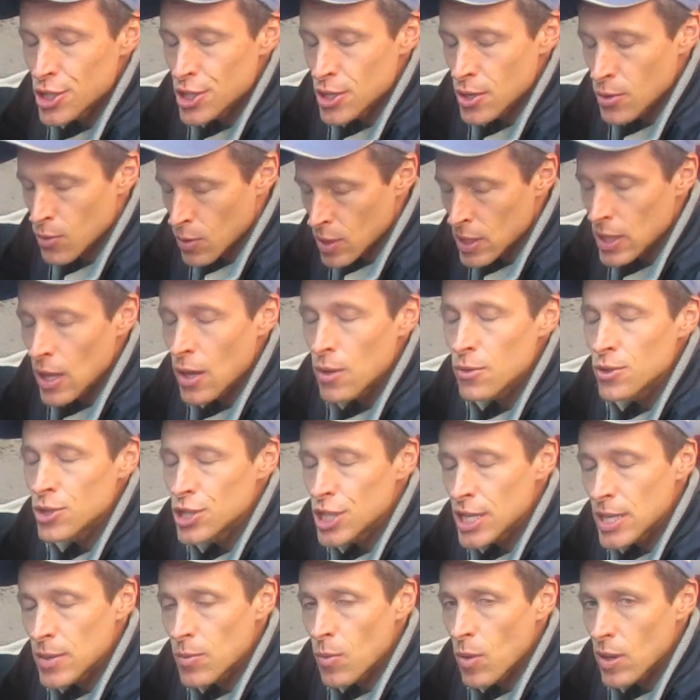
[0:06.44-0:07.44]
Grillo
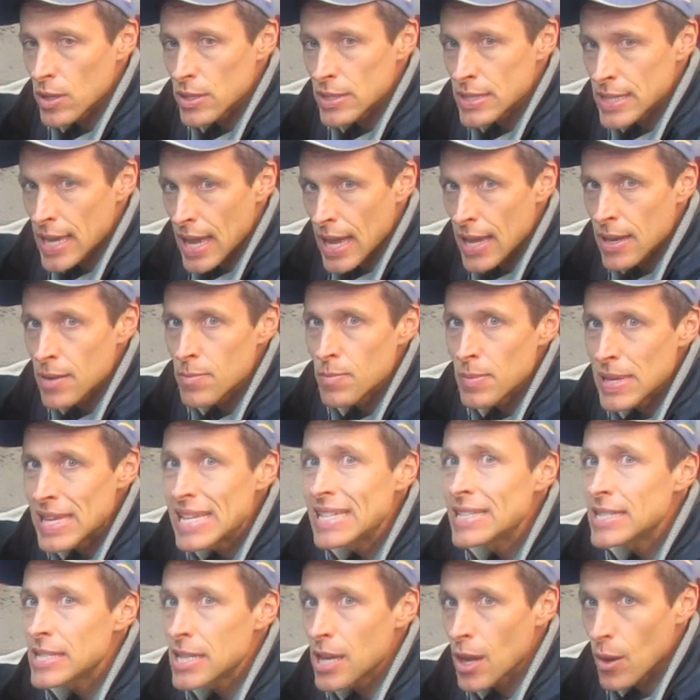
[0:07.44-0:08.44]
G110
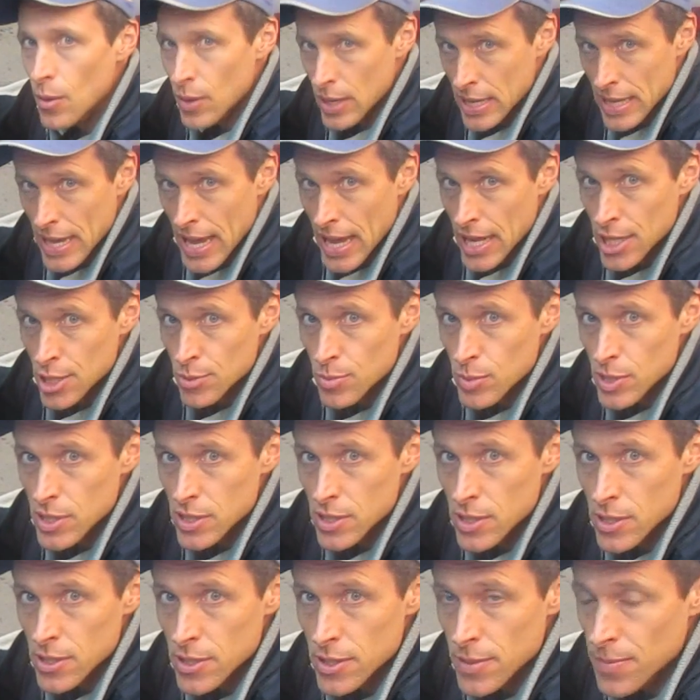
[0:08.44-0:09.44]
PTO engagement
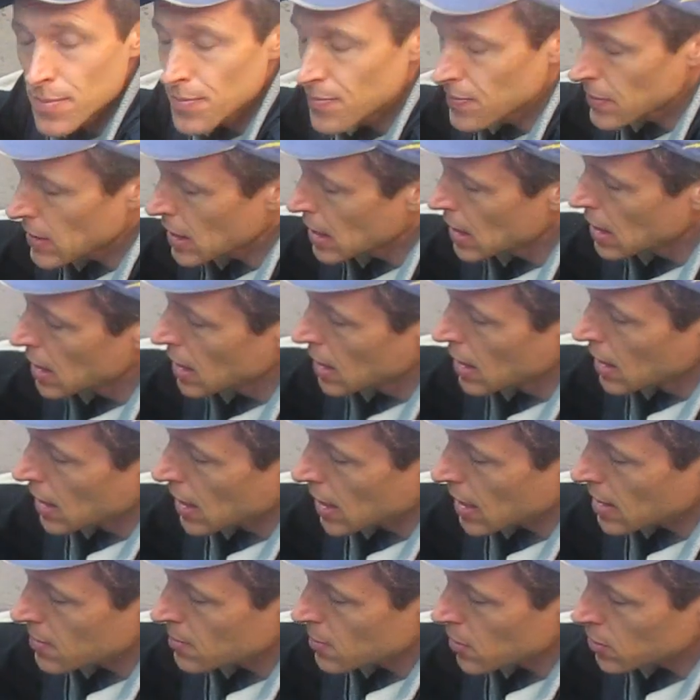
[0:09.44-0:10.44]
system.
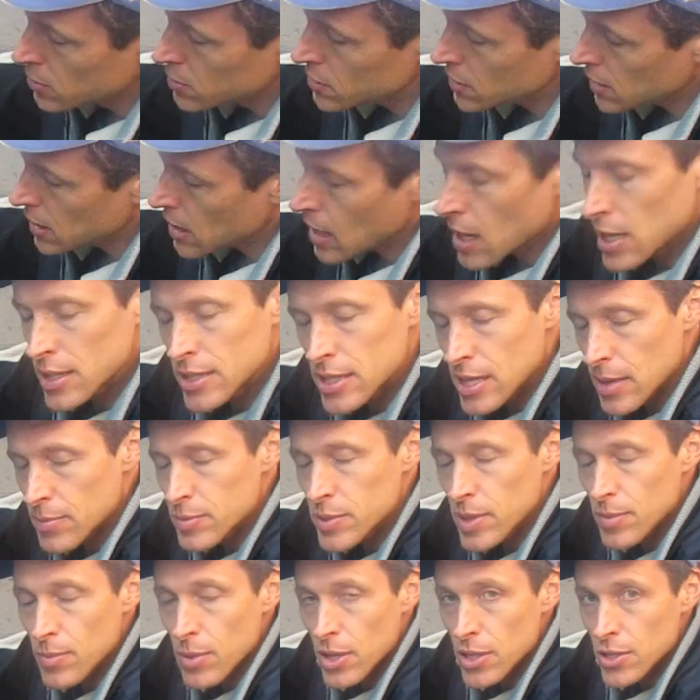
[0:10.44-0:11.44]
And most of the concepts
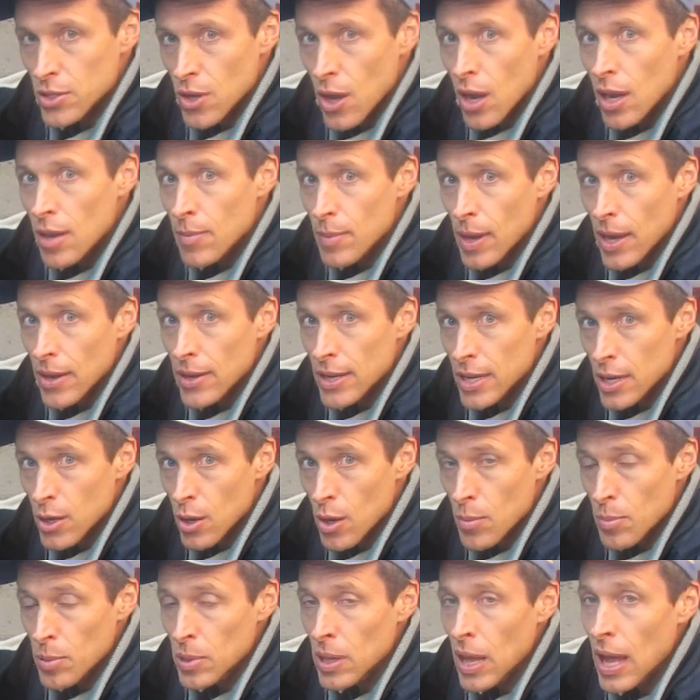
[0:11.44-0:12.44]
I'm going to talk about here
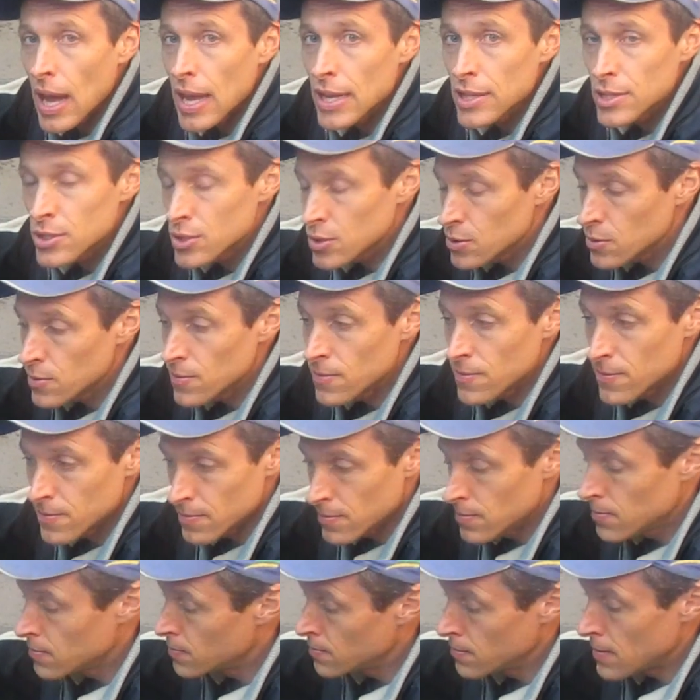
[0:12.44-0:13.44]
apply to
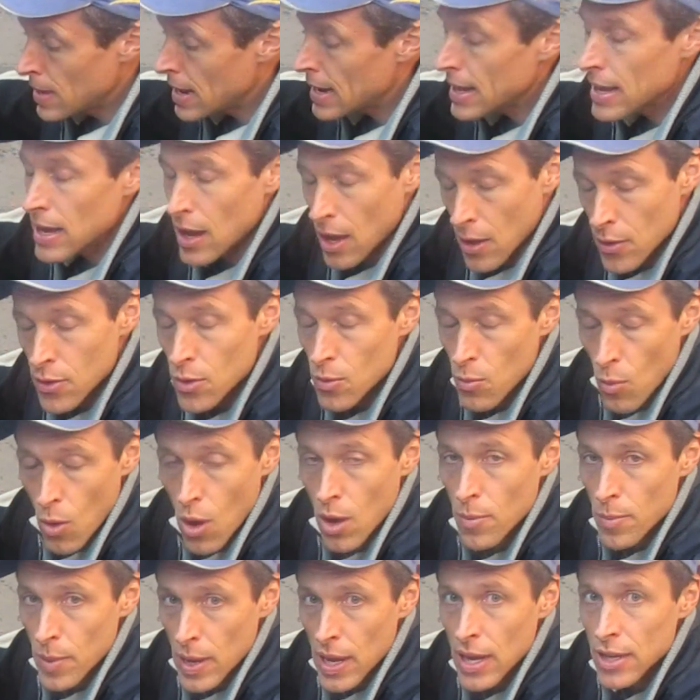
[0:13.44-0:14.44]
many other
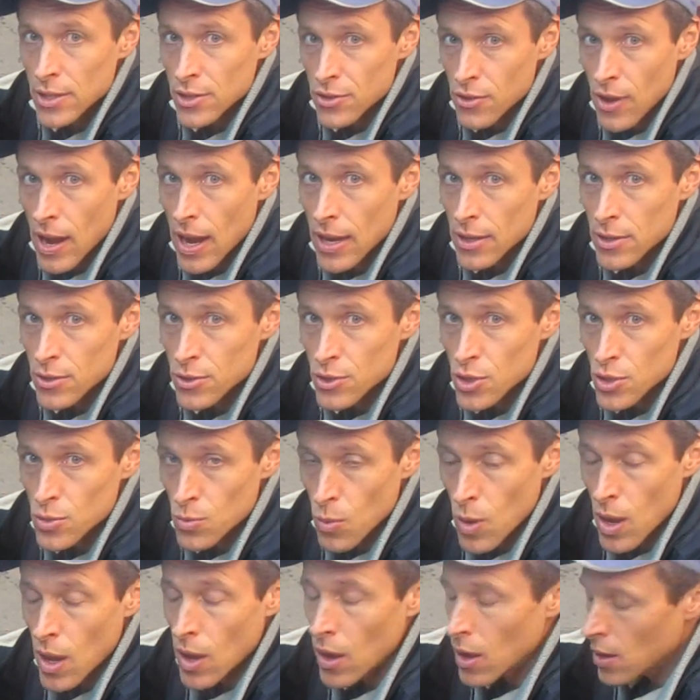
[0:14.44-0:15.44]
walk-behind tractors as
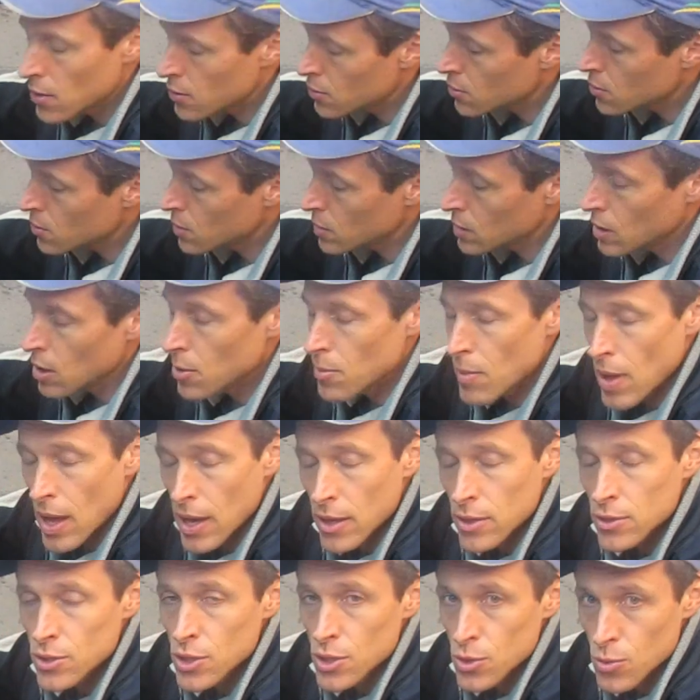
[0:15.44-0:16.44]
well, other Grillo
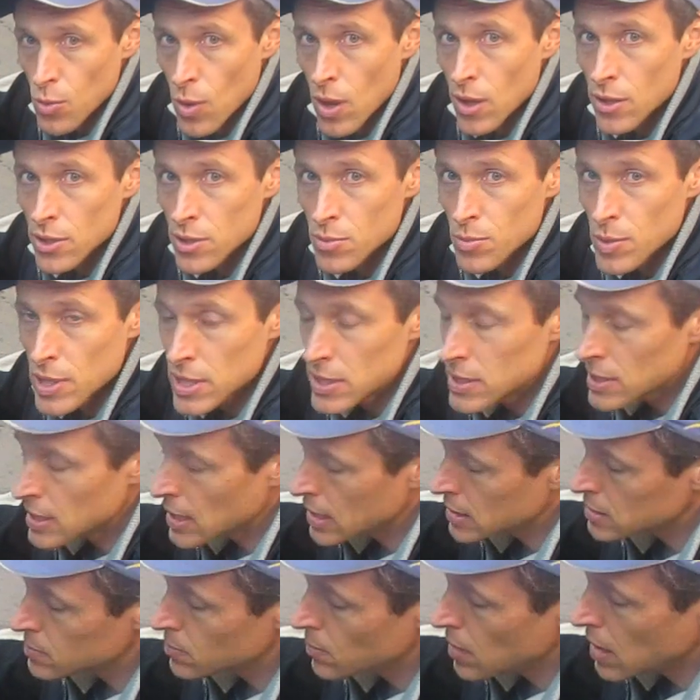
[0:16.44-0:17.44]
models as well as
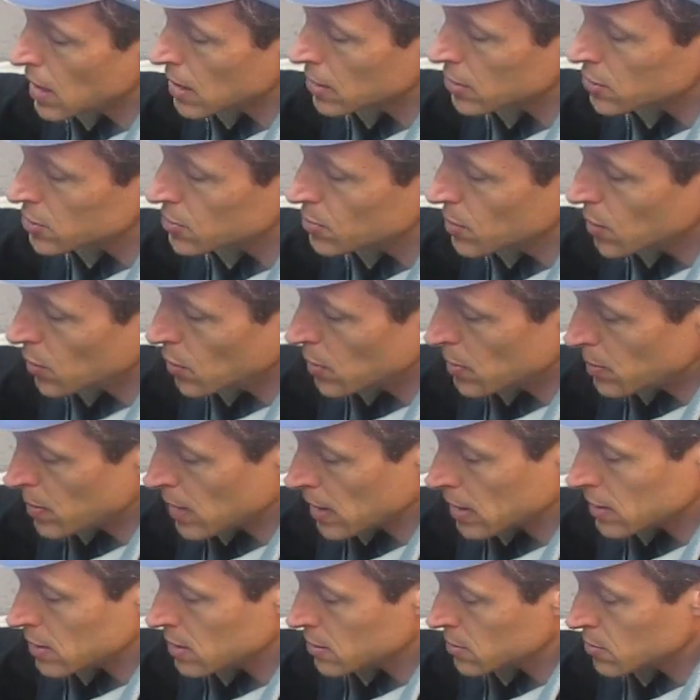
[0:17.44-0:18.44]
BCS models, but we
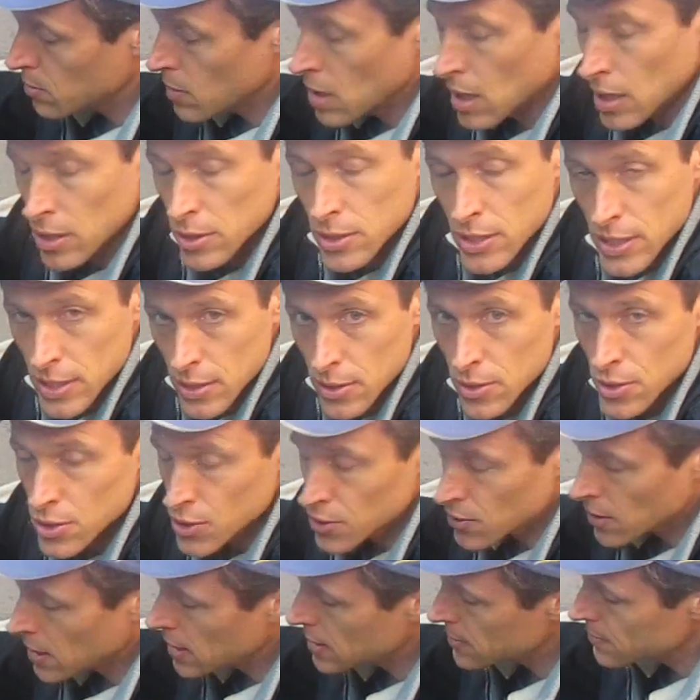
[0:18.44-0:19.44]
picked this model to
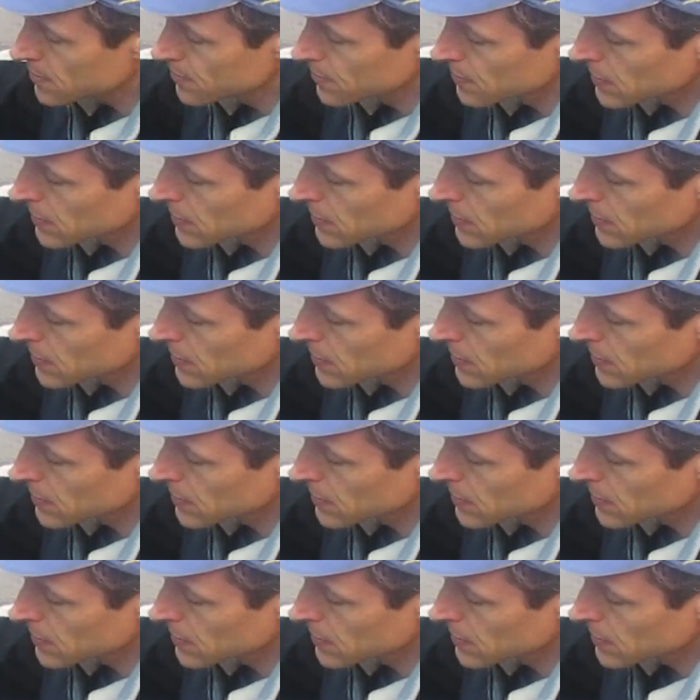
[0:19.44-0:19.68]
illustrate.